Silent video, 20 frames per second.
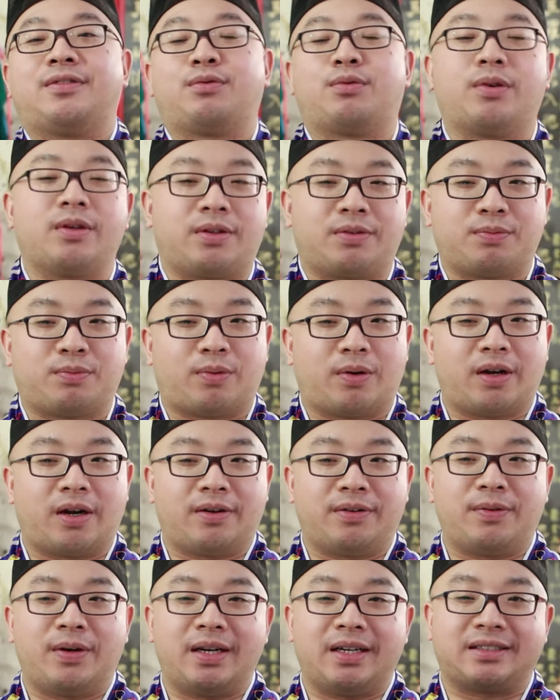
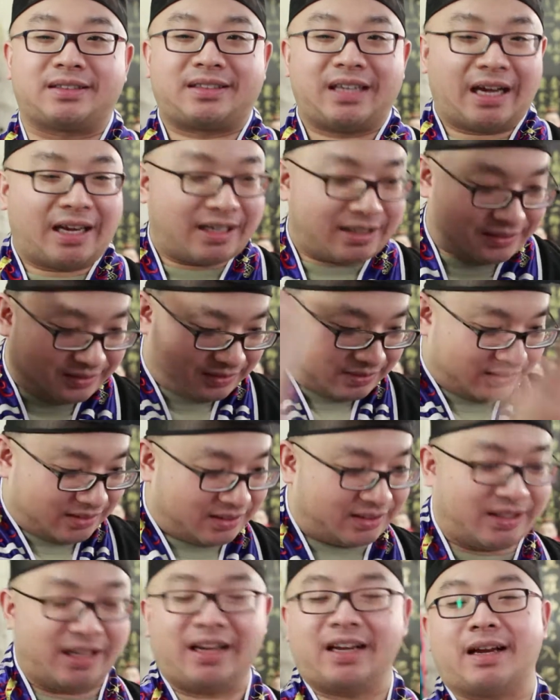what is that
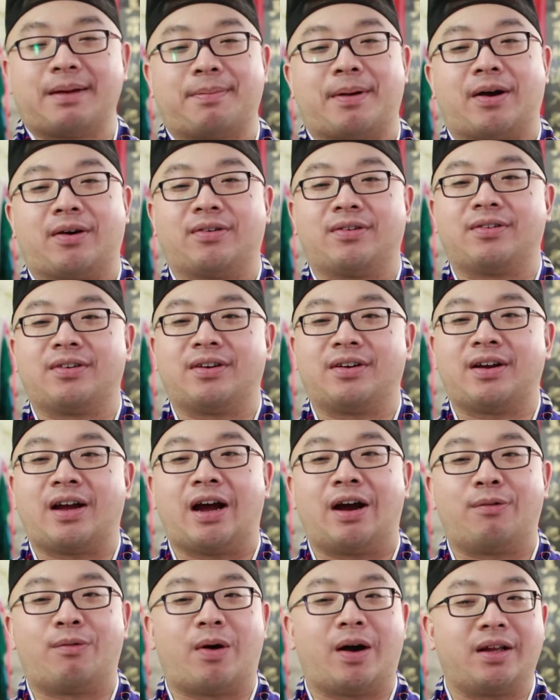thing about?
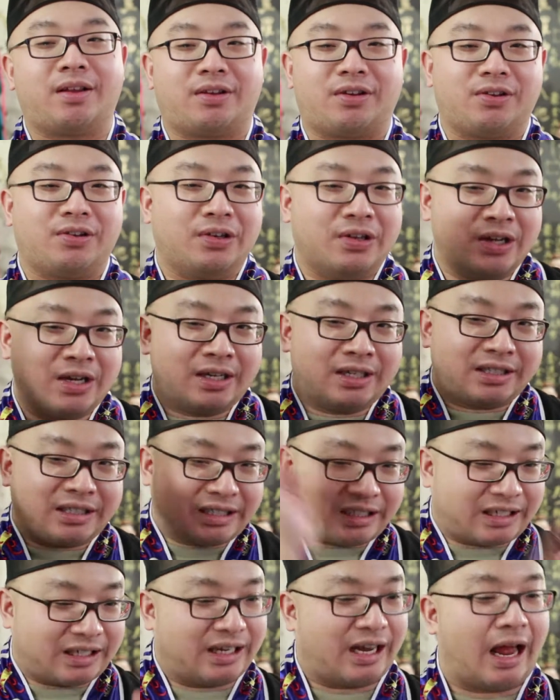Why do you
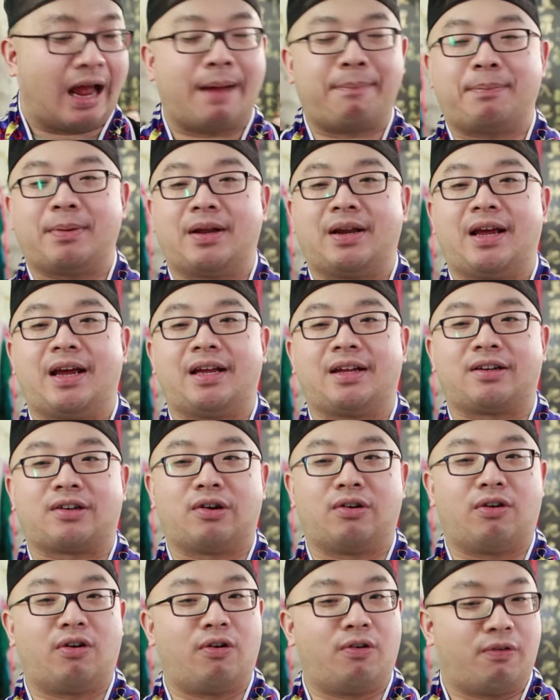slap it and
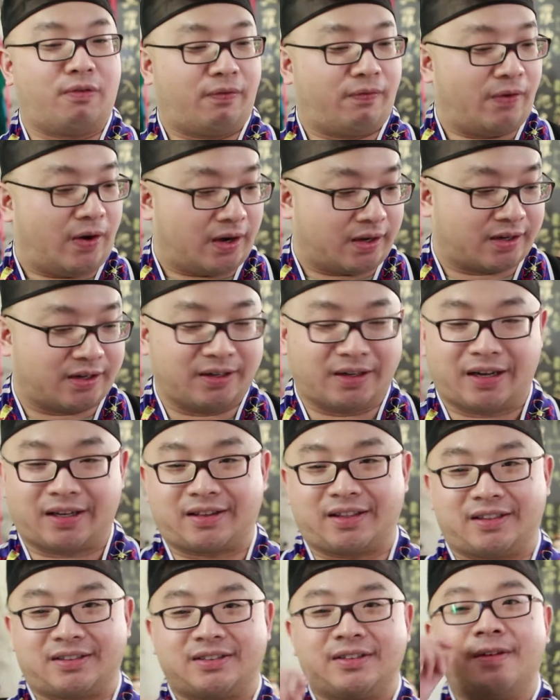go, oh fuck,
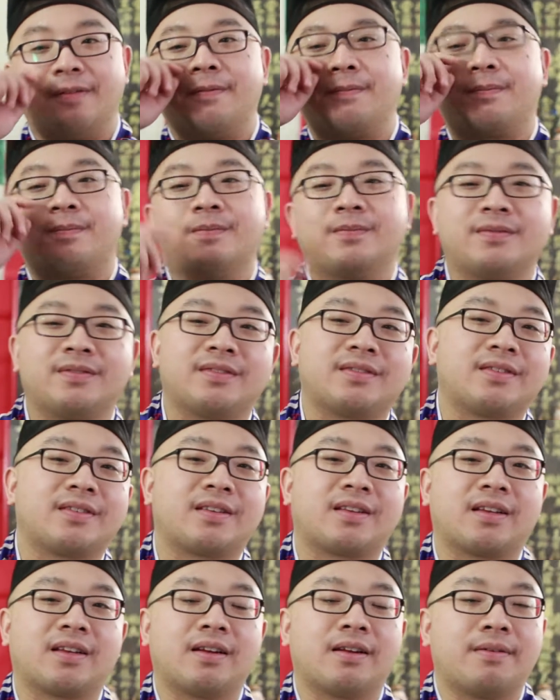like this?
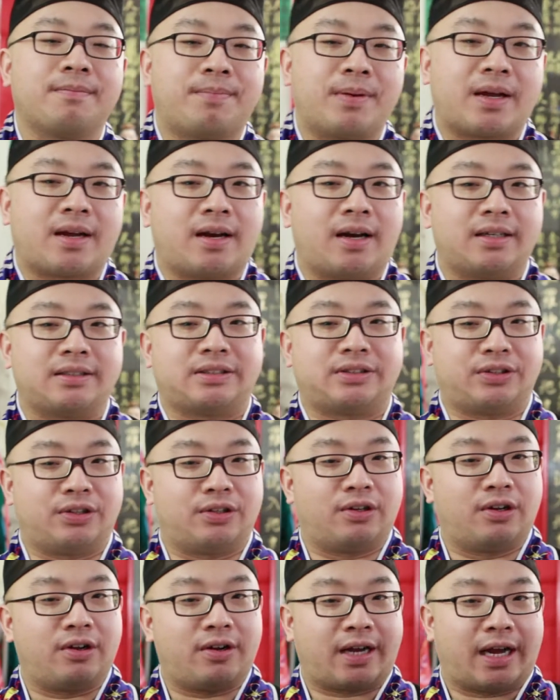Because
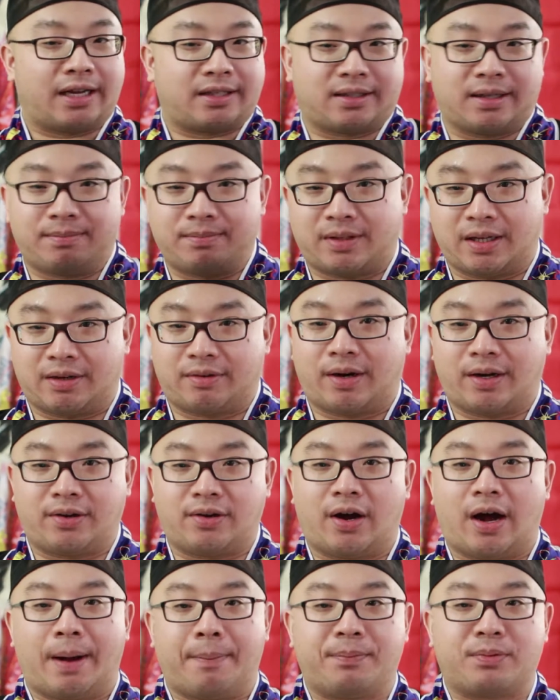you look at something, right?
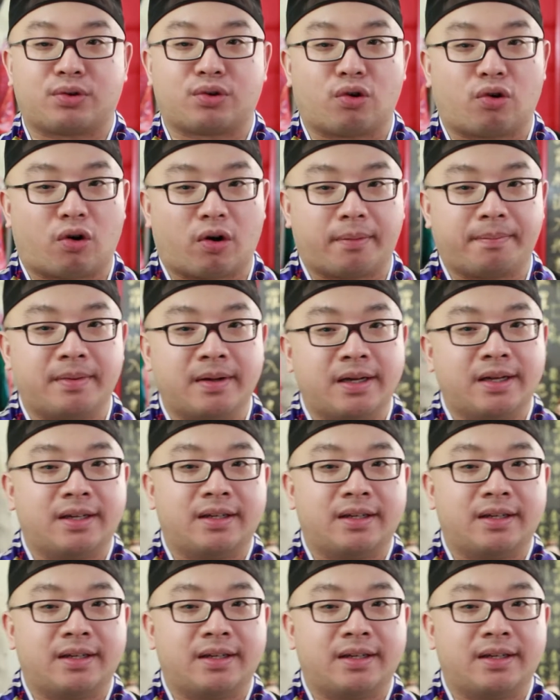You absorb